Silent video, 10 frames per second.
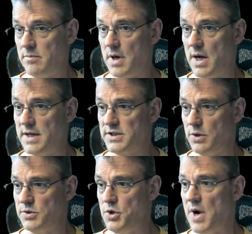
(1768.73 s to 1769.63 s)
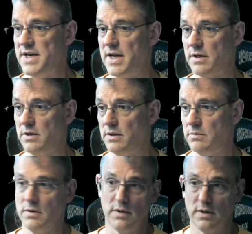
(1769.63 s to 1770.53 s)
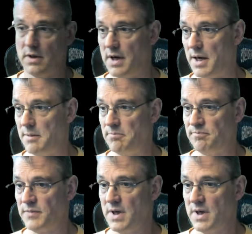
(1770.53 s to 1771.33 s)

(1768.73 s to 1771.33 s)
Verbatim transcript: Uh, so two identical um,